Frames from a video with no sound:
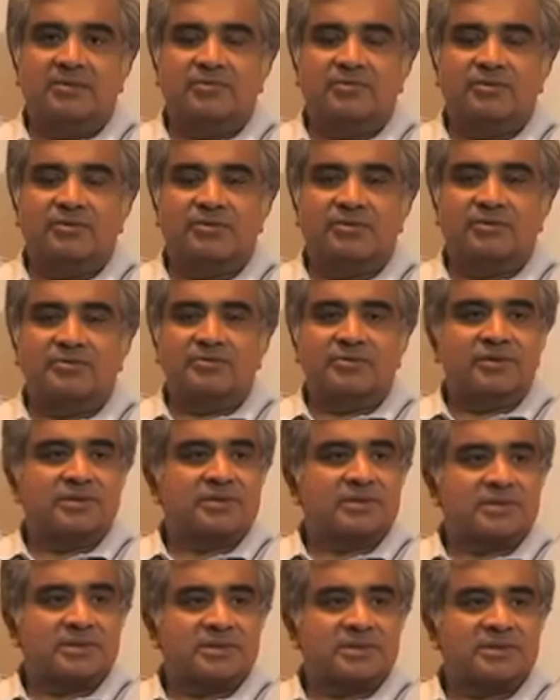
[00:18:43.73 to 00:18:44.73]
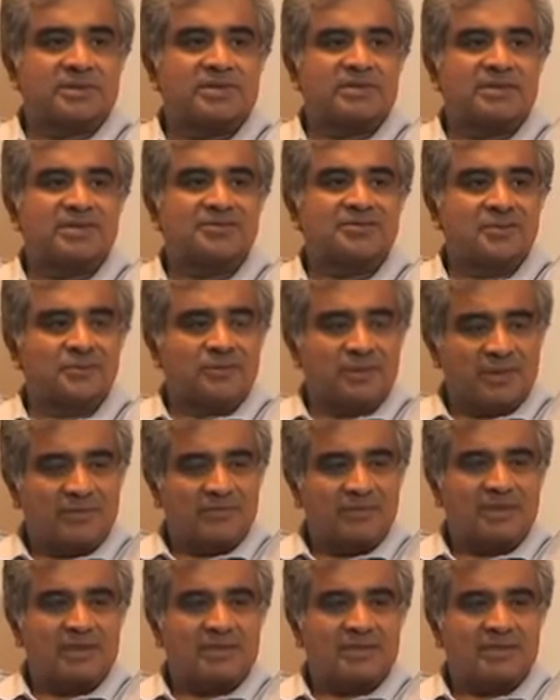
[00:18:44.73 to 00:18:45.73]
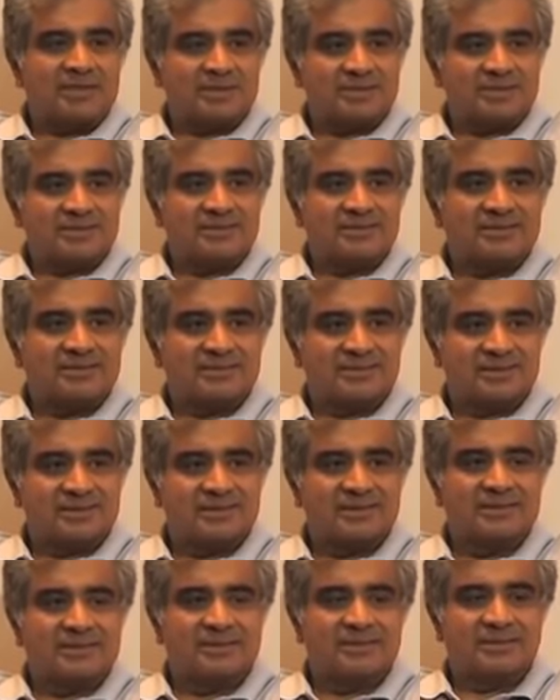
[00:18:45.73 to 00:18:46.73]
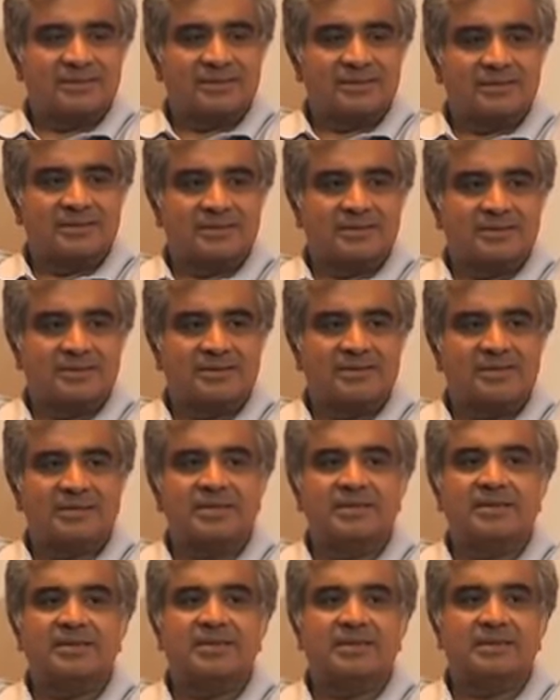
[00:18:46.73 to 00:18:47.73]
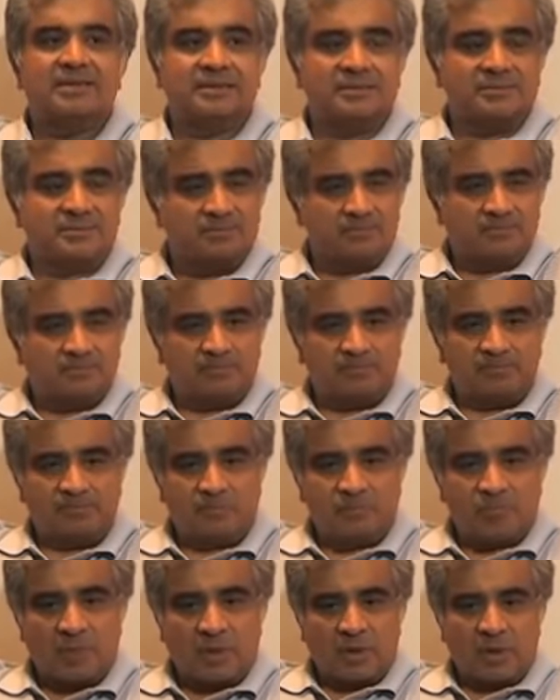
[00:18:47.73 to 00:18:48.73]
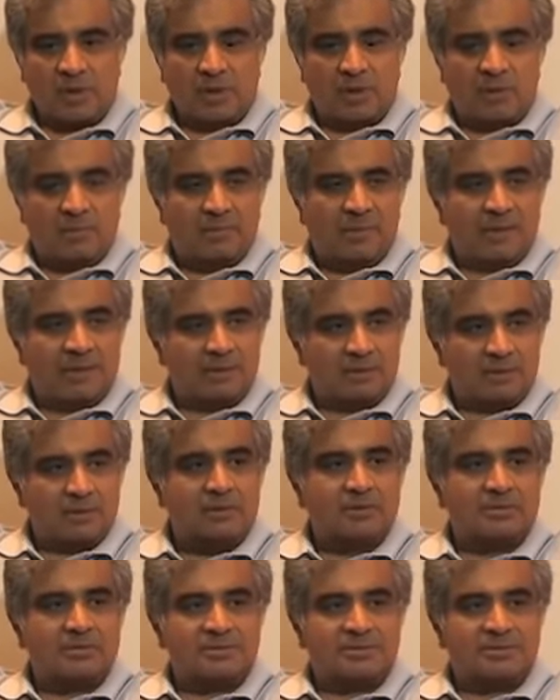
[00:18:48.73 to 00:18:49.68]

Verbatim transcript: of course, the first successful privatization, the um, Balco.